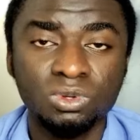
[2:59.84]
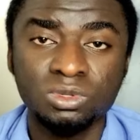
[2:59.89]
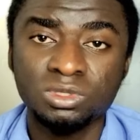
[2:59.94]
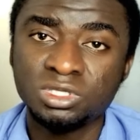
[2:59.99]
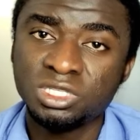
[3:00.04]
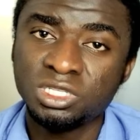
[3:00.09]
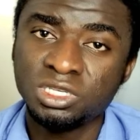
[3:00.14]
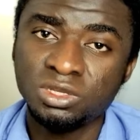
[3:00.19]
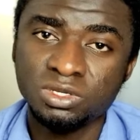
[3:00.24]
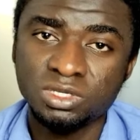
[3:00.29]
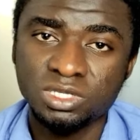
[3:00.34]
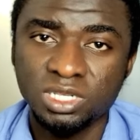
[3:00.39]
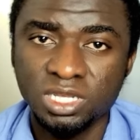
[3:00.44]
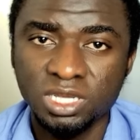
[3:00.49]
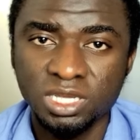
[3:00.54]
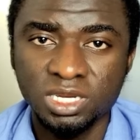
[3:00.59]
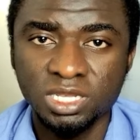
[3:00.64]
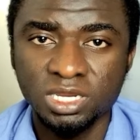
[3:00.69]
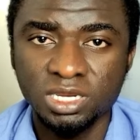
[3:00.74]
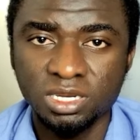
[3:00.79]
Continuous
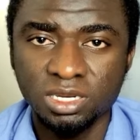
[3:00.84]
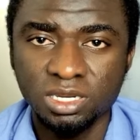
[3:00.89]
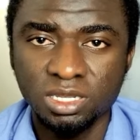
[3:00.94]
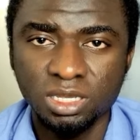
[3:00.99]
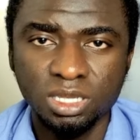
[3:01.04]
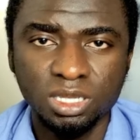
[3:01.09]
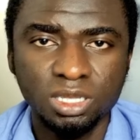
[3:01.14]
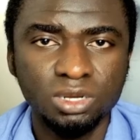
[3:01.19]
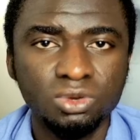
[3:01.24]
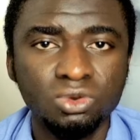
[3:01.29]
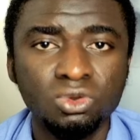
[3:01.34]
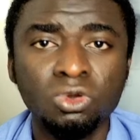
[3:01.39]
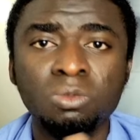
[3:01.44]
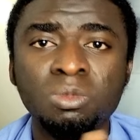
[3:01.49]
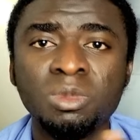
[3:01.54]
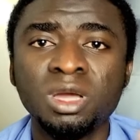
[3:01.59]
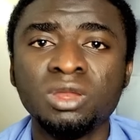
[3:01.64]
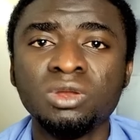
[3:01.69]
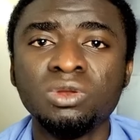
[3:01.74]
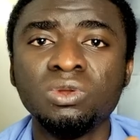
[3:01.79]
learning.
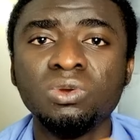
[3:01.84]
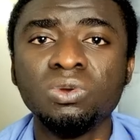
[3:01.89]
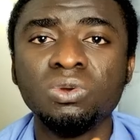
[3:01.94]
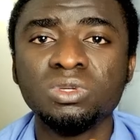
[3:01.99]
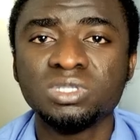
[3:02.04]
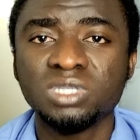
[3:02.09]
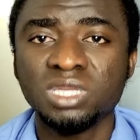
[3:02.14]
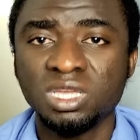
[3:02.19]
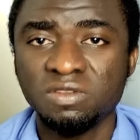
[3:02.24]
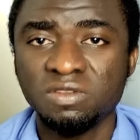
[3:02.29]
No man knows